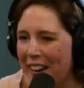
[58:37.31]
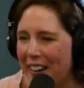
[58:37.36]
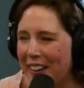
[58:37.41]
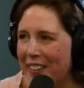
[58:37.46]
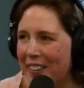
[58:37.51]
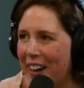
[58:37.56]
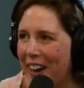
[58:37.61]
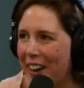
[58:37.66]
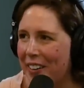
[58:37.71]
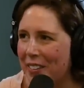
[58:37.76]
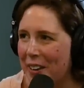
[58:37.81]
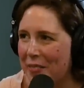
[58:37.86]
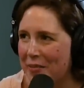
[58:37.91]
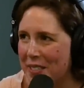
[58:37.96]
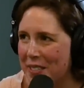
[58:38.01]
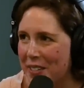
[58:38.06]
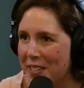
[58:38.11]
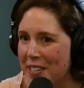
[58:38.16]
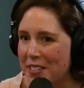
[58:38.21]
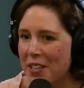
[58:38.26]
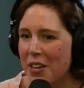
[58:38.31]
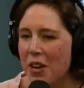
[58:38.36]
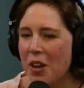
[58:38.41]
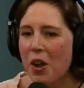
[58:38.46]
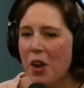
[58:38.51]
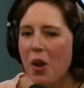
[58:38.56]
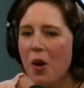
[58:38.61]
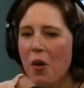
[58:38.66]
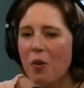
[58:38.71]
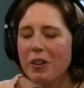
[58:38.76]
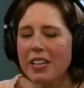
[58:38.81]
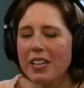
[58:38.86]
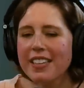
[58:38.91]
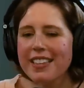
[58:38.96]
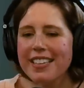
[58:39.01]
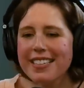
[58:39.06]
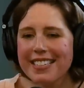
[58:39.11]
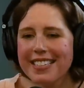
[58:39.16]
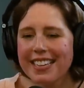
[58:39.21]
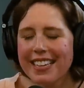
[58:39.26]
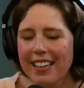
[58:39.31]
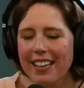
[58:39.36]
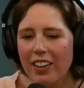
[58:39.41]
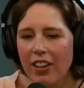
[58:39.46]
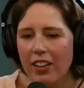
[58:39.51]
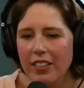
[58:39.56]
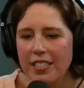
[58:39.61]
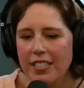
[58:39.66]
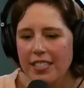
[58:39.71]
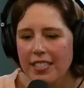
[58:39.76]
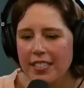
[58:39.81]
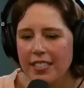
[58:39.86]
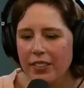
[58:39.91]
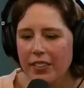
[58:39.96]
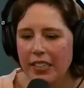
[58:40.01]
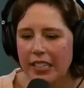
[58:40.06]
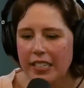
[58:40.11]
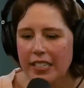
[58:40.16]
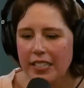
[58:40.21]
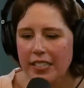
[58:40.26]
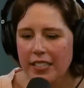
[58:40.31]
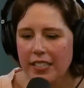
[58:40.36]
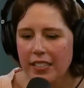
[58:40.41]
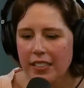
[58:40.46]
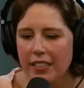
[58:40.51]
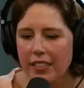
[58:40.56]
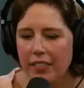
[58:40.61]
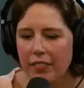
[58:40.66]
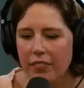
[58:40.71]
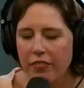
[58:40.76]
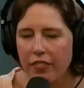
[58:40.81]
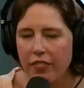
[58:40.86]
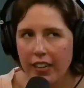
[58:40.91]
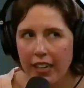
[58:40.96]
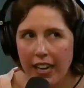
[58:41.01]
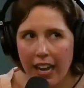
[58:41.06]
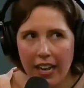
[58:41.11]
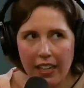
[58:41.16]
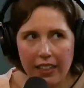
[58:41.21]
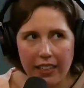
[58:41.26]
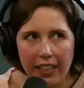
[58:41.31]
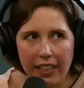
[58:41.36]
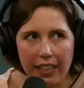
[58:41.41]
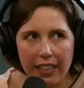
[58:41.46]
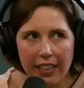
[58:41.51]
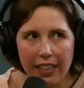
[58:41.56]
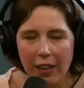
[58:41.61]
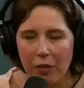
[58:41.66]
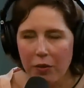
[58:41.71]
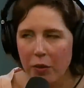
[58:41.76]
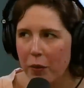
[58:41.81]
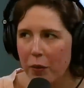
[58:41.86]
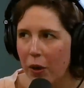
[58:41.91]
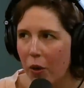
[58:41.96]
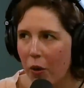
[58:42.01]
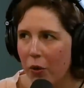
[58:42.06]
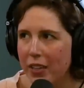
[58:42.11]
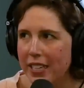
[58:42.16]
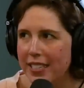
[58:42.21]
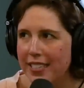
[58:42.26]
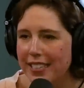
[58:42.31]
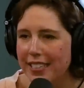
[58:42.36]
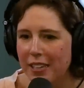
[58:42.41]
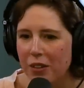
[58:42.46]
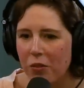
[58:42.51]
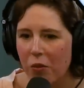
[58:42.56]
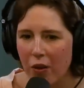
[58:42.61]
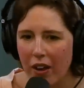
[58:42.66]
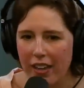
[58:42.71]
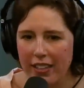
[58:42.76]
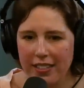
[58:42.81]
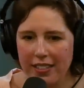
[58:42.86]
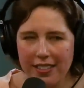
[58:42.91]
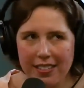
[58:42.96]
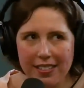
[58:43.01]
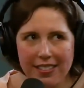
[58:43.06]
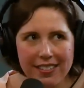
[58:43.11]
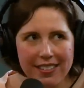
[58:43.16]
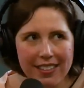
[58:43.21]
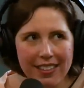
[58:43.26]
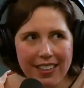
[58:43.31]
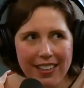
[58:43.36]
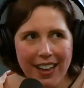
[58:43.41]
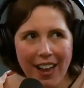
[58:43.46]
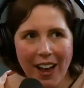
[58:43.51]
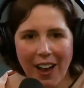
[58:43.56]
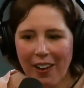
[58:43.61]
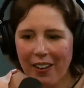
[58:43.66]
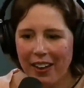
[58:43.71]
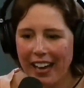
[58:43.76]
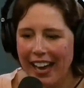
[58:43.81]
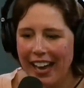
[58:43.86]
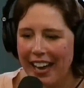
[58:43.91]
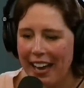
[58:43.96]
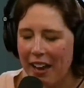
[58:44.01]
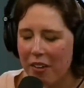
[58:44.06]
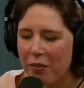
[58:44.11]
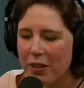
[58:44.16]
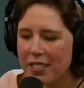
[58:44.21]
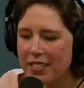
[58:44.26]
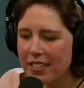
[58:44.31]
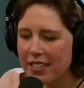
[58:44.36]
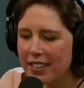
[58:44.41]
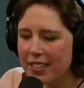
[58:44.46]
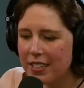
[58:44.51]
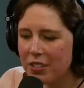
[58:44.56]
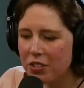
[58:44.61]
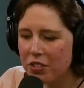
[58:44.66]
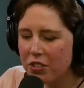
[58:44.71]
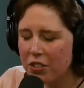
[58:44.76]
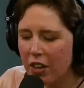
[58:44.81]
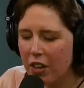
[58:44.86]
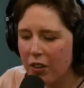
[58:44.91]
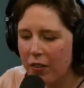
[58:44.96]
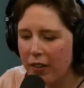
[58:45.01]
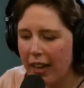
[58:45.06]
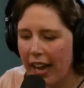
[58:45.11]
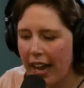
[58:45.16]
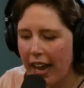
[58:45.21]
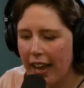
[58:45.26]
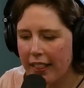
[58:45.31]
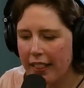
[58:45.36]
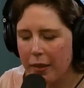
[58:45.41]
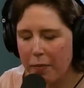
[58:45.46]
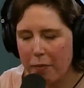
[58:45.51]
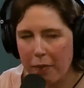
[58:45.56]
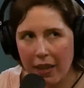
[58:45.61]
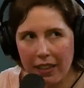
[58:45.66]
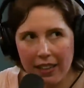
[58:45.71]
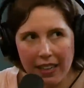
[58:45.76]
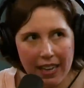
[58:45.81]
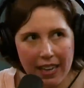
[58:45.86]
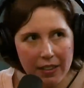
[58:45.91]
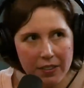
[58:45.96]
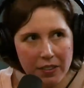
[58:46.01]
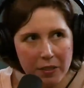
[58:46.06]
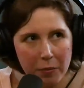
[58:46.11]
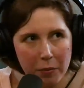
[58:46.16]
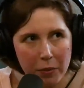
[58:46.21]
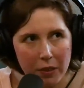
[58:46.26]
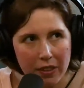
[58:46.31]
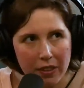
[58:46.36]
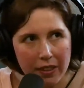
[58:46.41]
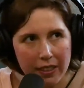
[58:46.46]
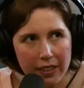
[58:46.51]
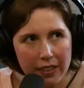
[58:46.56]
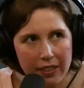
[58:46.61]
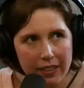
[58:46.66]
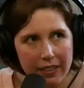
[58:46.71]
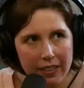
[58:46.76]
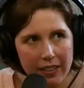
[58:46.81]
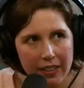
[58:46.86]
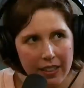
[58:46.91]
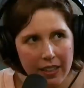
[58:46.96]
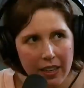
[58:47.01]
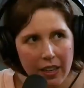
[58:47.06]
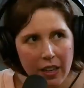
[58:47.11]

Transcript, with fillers: our, our web series. We had this thing called series finale that we only did it once. Okay. And we did this show at the Bell House in Brooklyn